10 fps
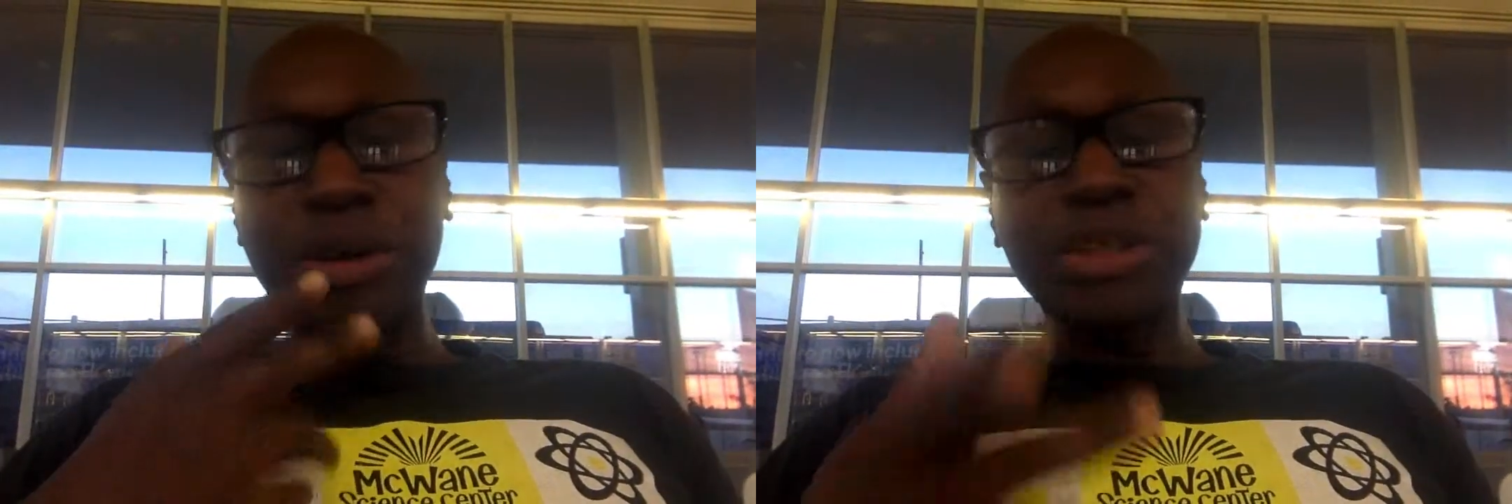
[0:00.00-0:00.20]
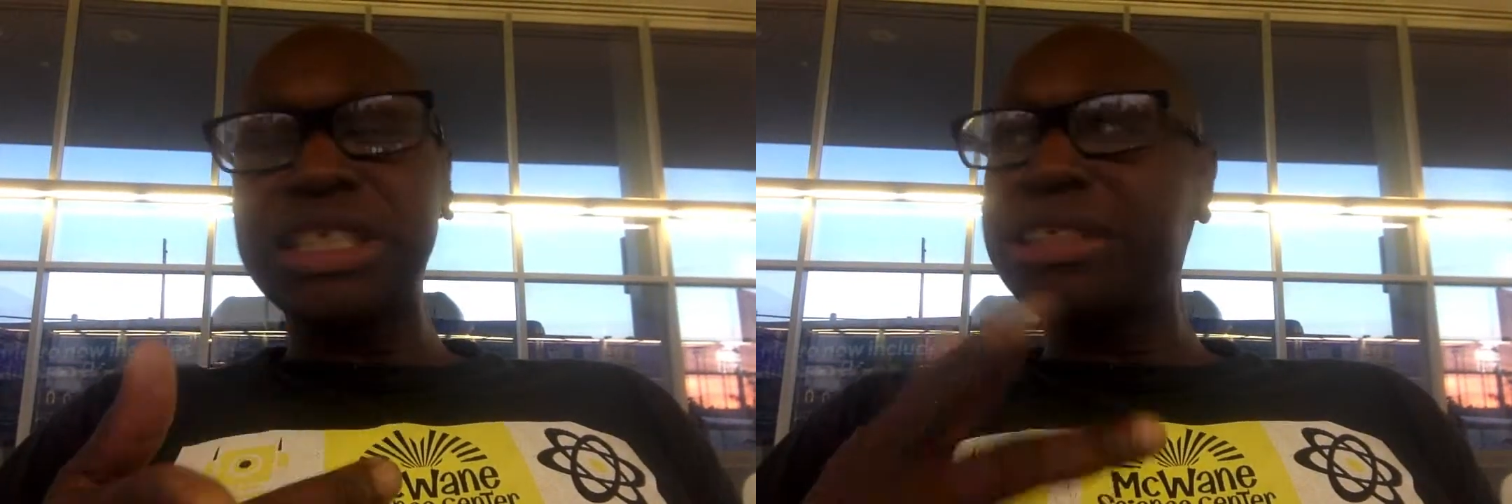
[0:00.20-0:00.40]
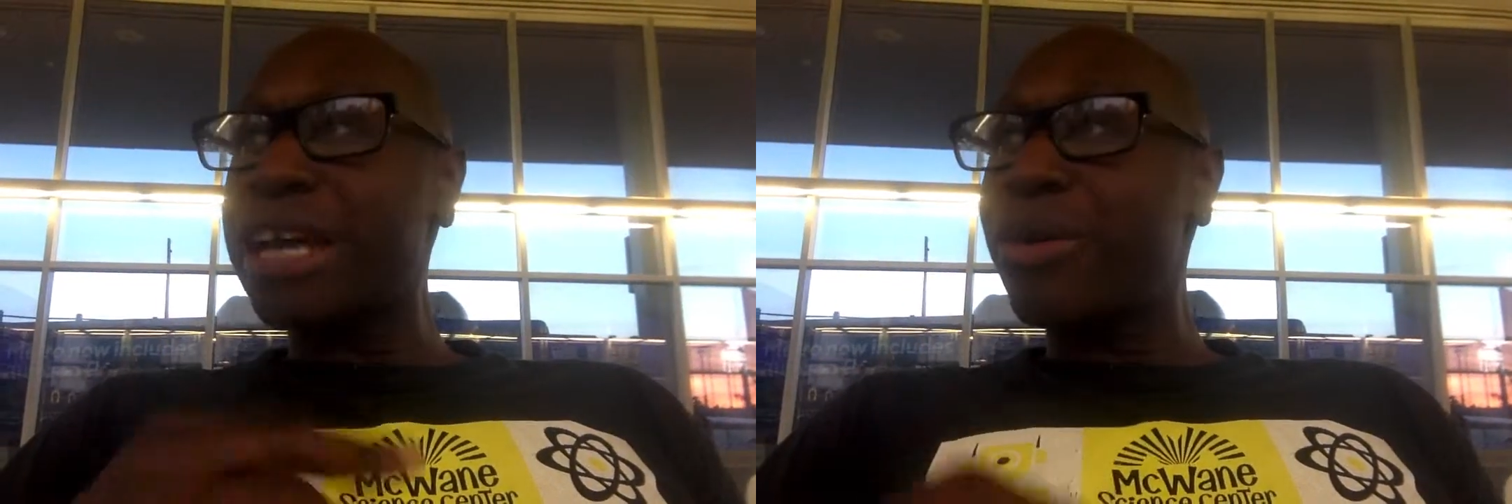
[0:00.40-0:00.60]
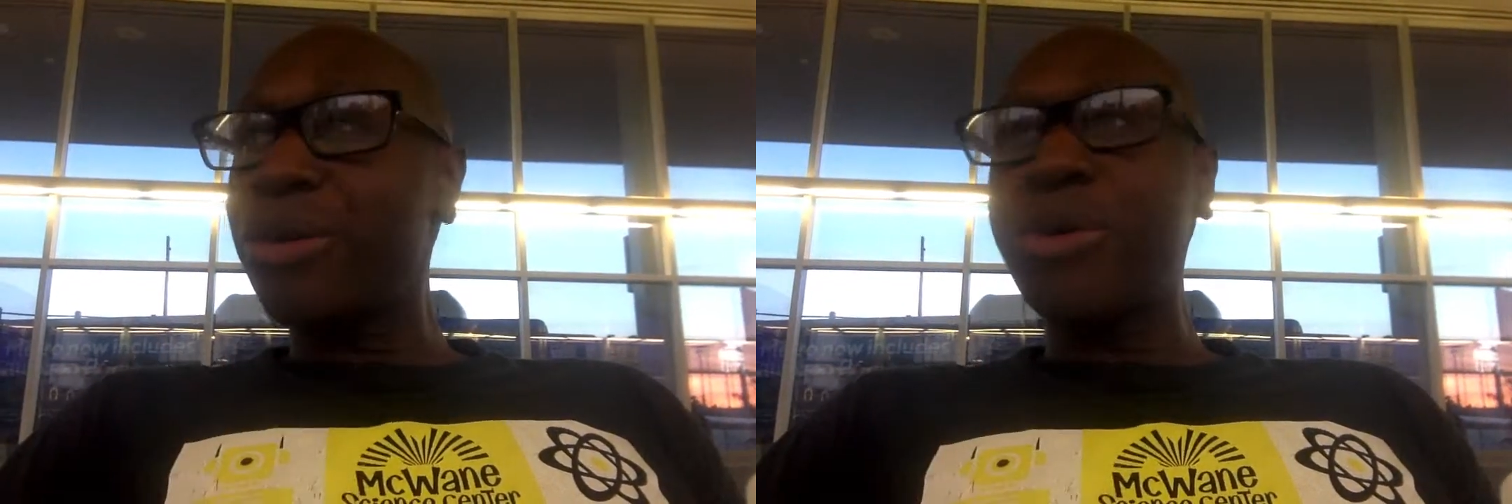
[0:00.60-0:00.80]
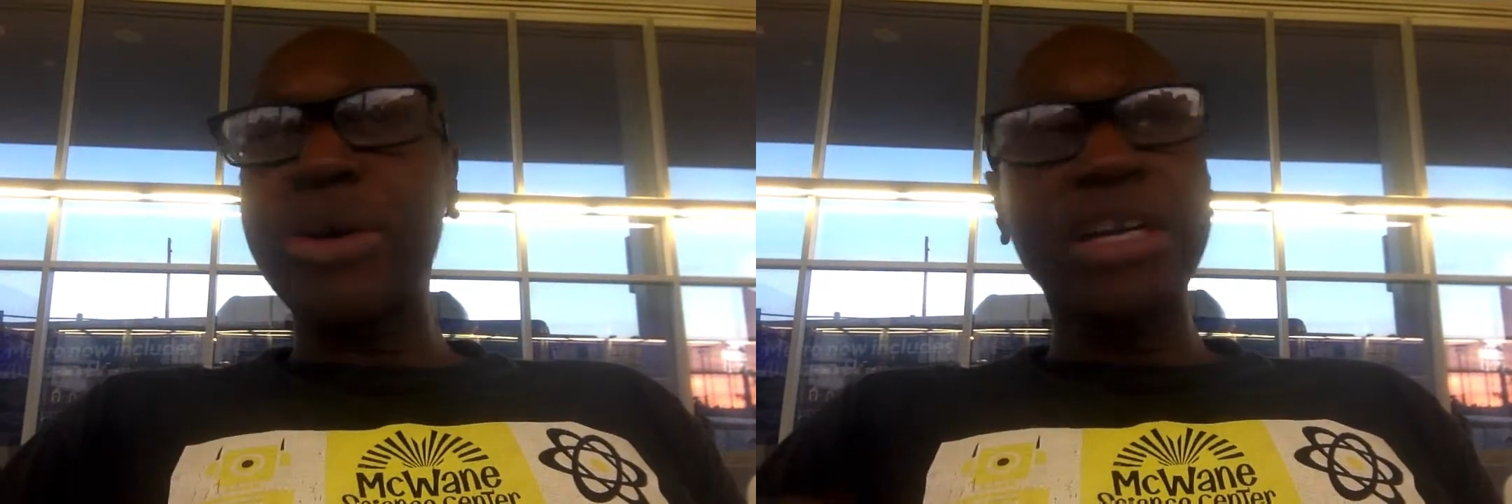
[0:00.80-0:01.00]
she's
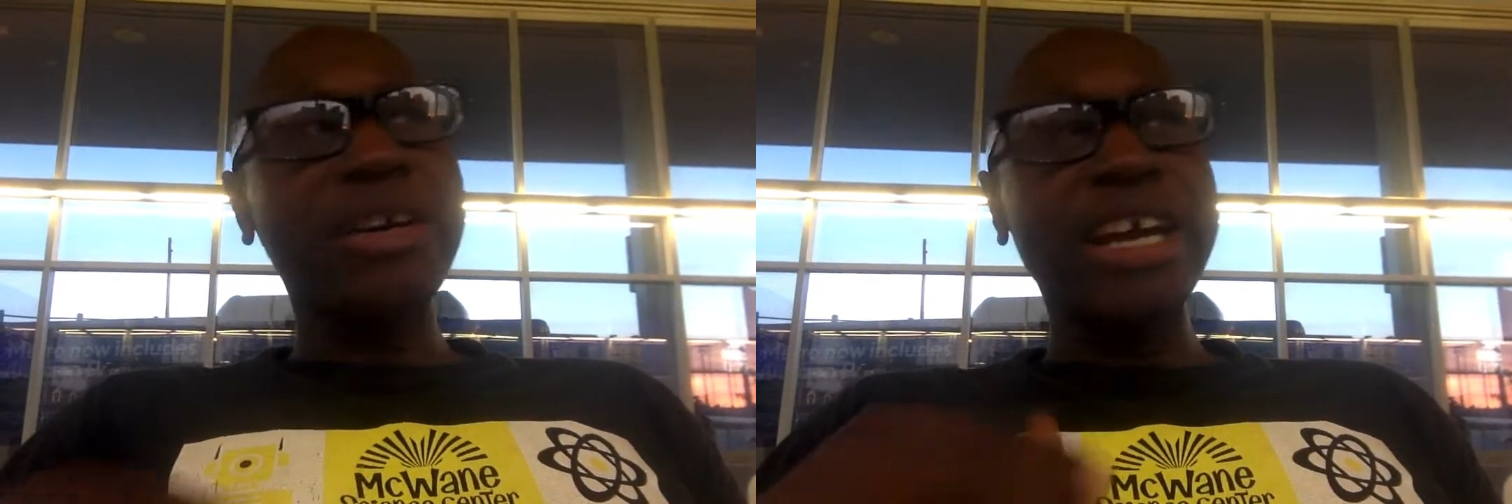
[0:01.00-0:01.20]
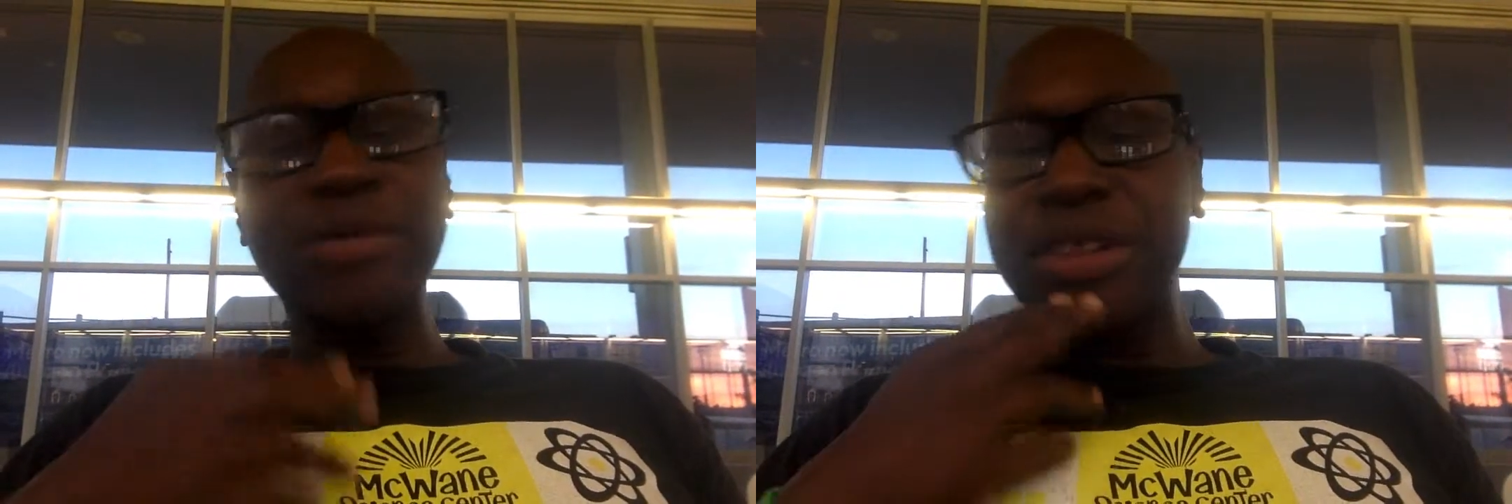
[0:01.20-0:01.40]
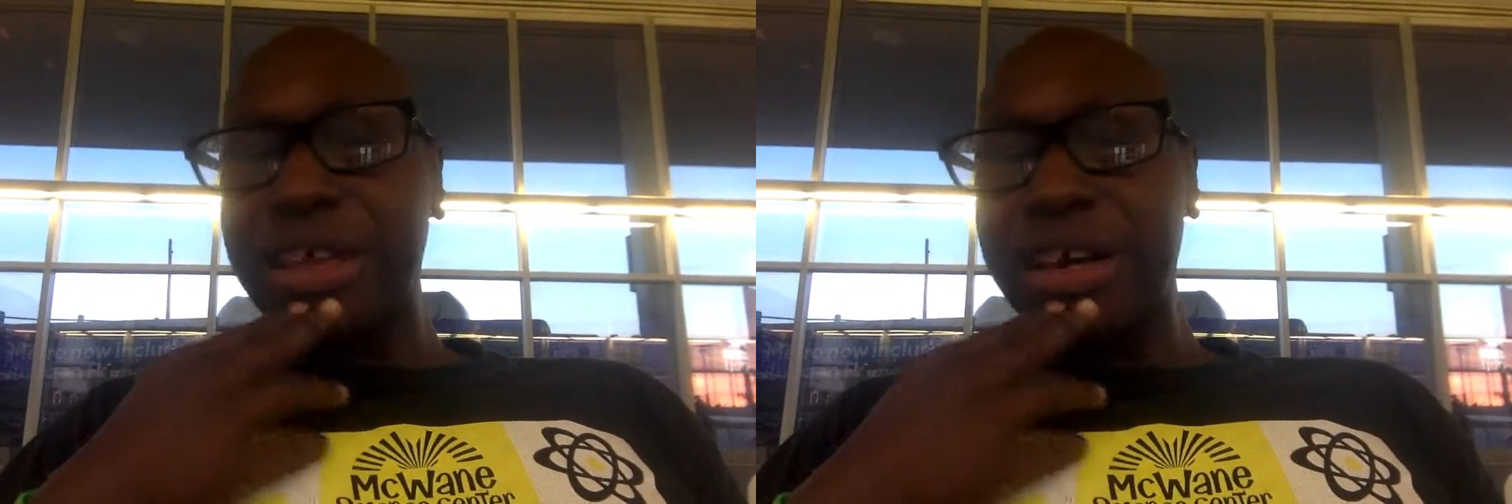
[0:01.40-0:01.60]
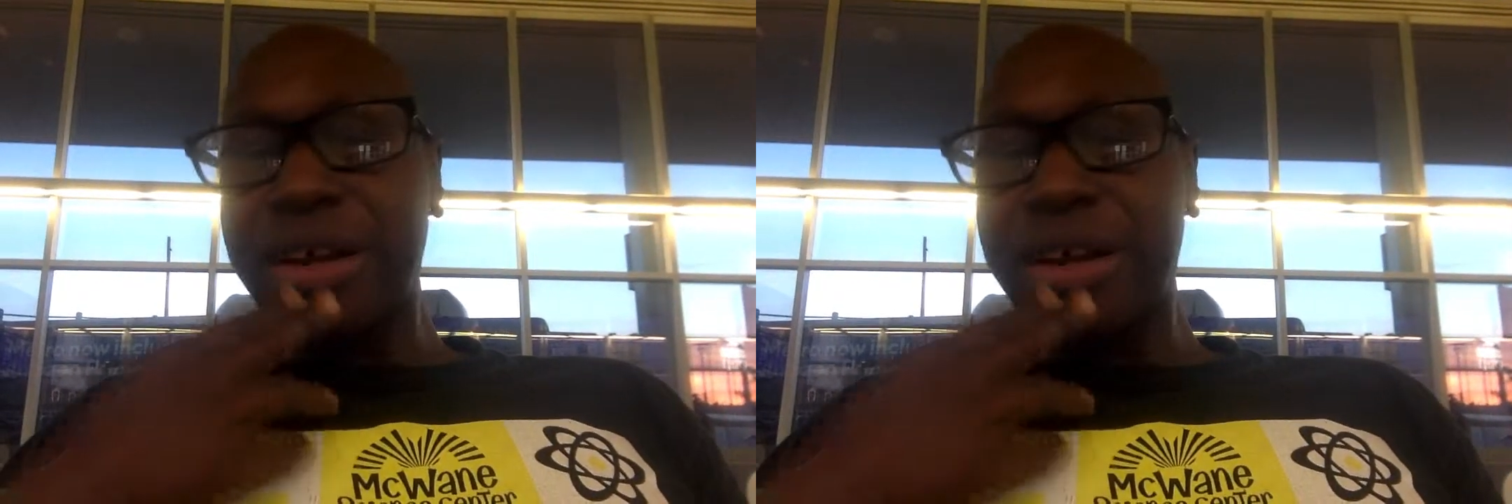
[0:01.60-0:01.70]
outgoing and everything.